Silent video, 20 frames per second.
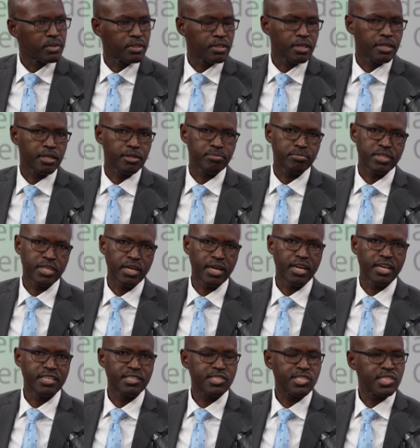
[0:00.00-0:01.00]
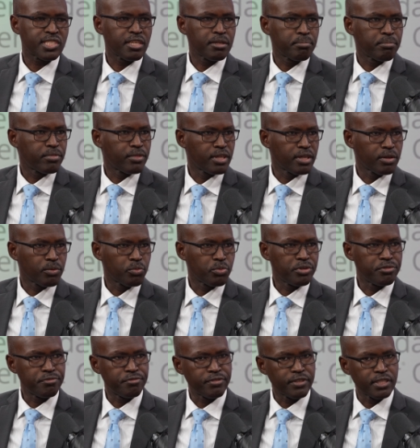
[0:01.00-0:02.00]
Uh, there are some that
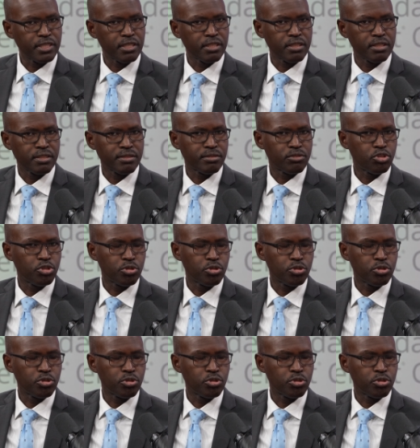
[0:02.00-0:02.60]
we feel